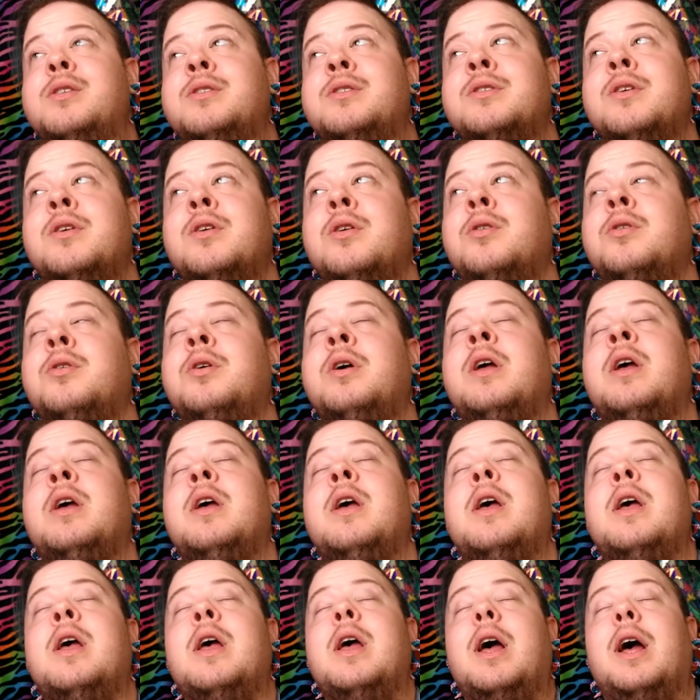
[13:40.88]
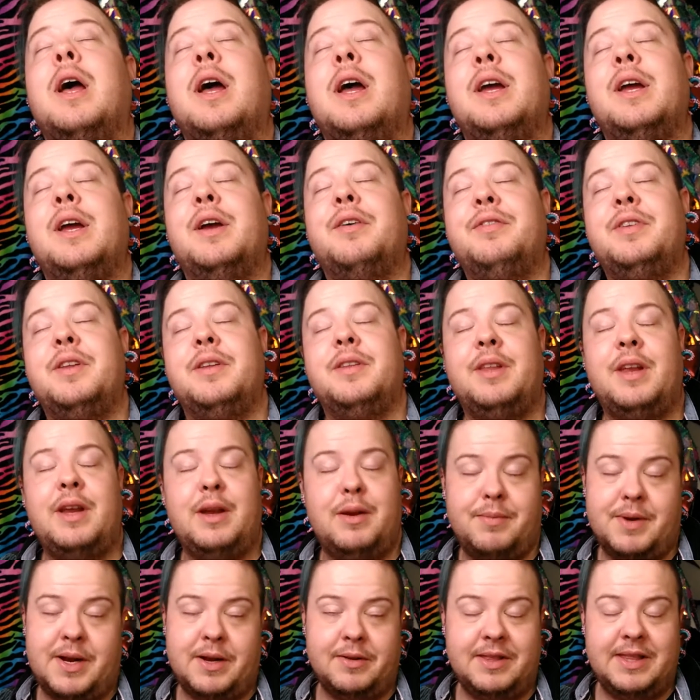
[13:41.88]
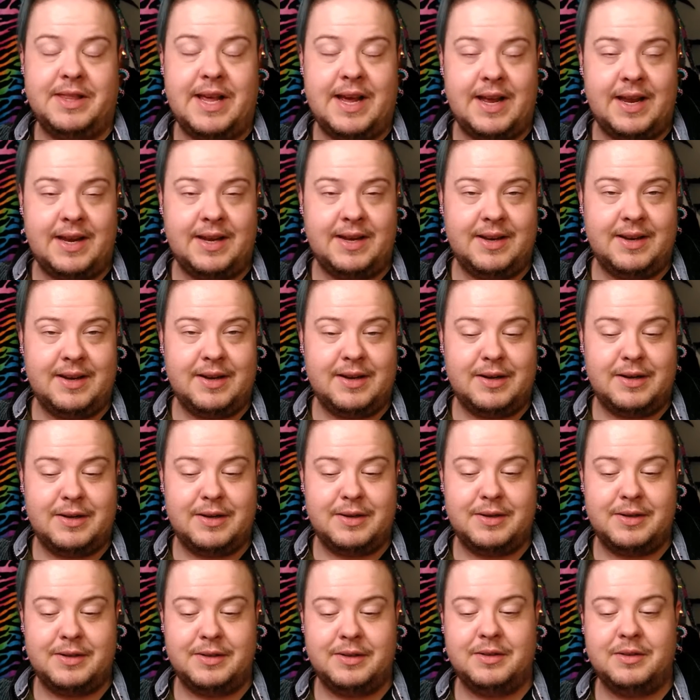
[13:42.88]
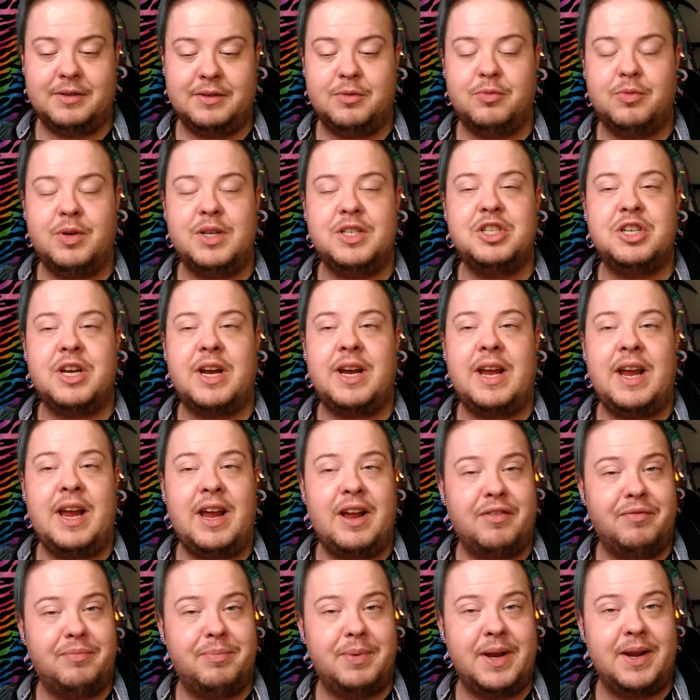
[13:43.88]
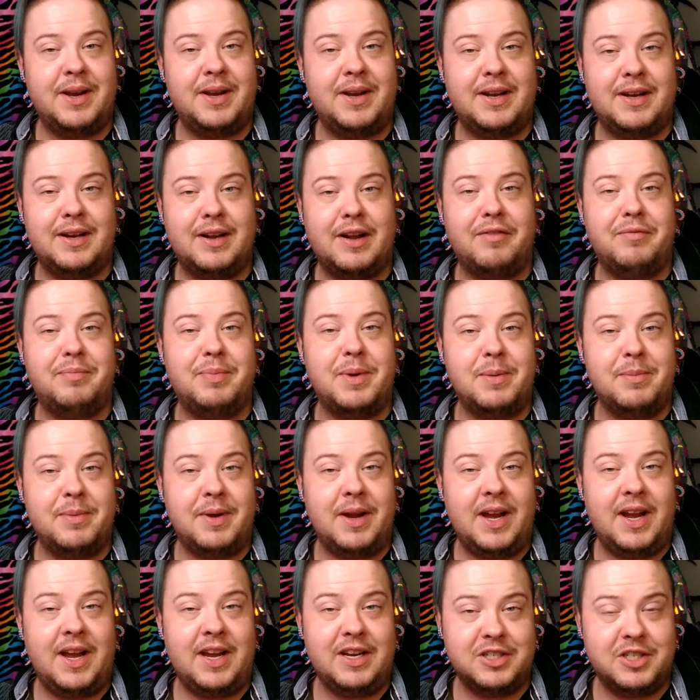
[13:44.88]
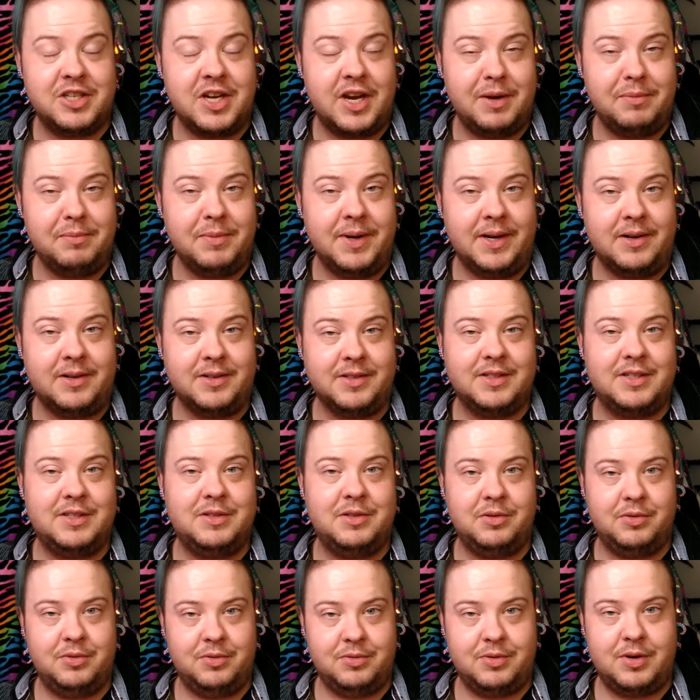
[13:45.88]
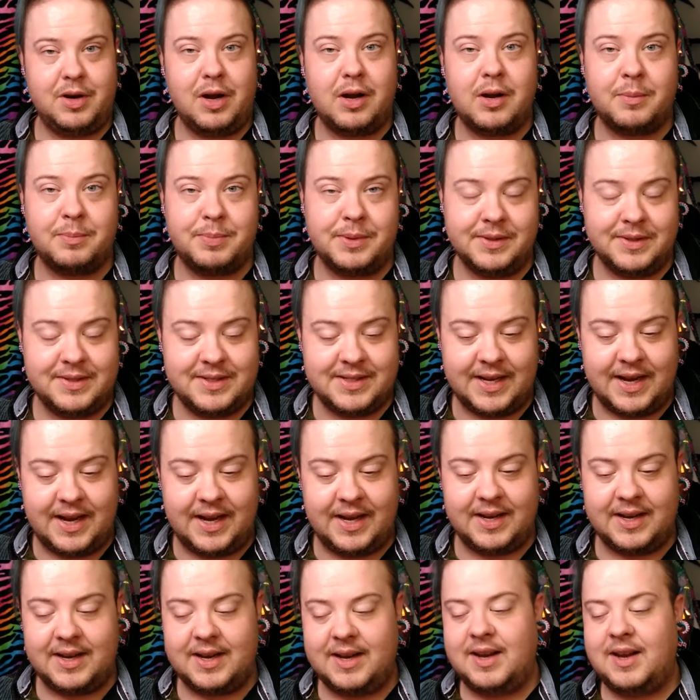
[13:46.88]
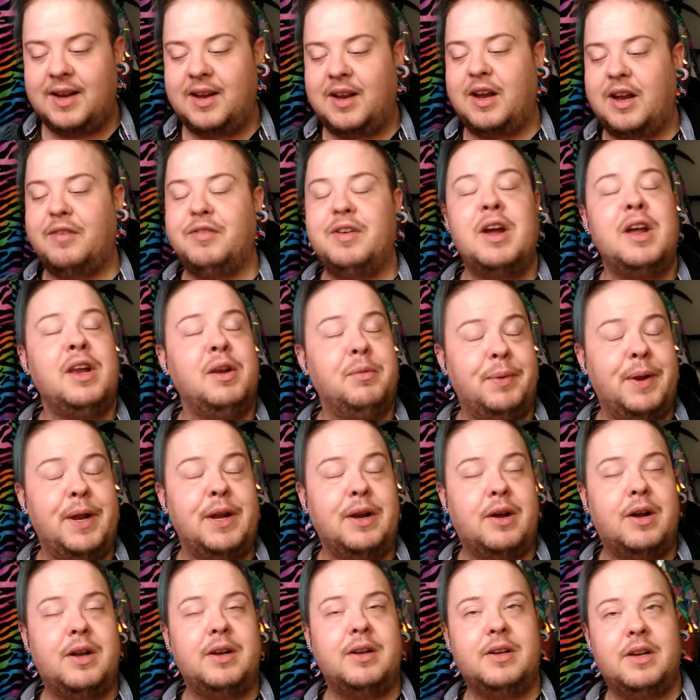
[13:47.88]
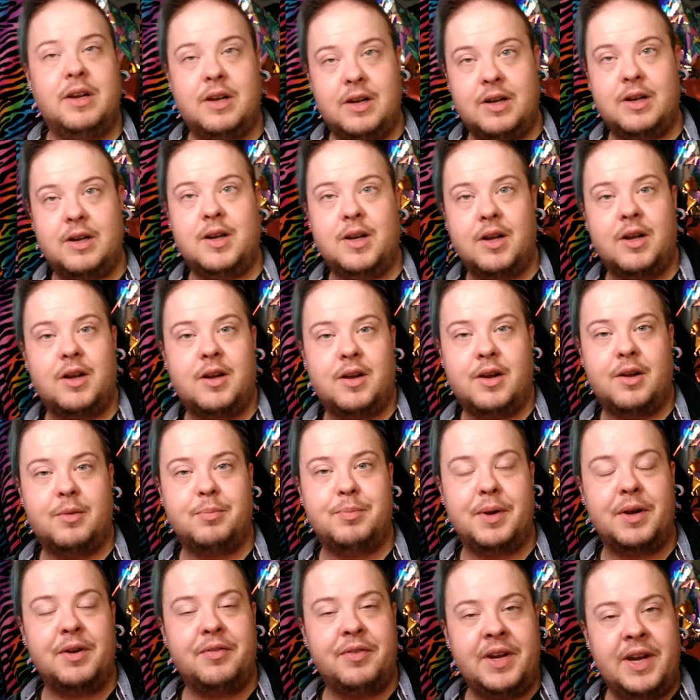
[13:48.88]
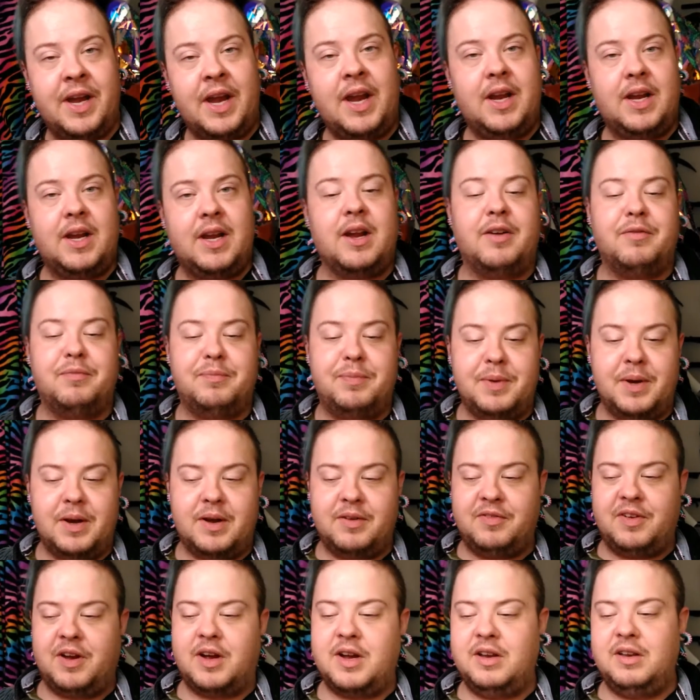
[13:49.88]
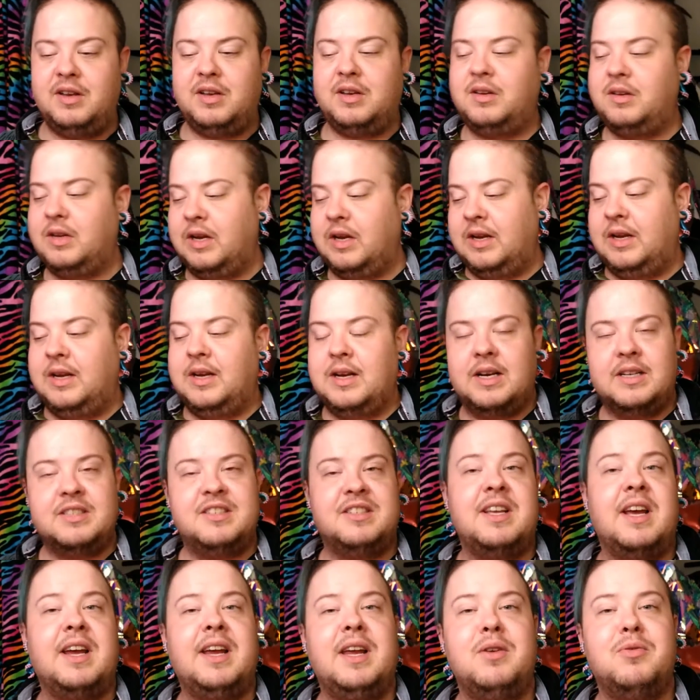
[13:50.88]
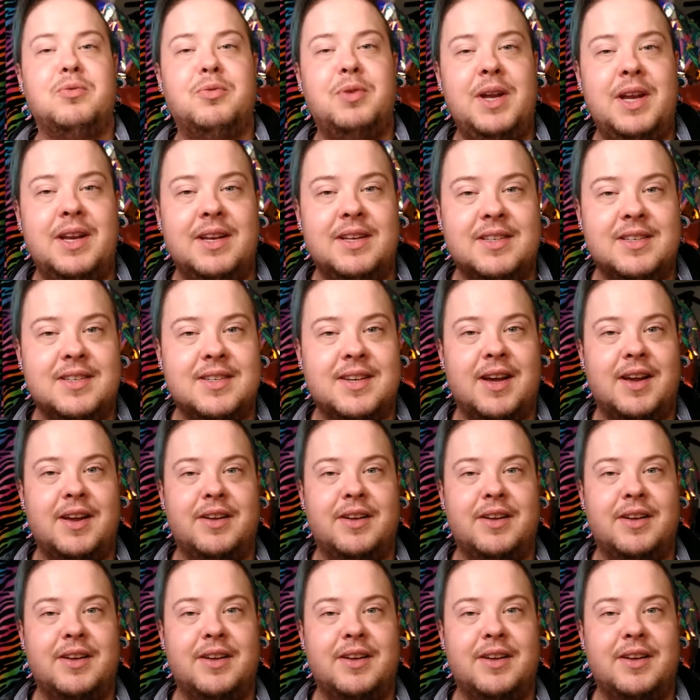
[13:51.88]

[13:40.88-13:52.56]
So I have to think about that, which I have been, and I've been making chainmail to compensate. I've kind of been on a bit of a kick. I've gotten a second wind.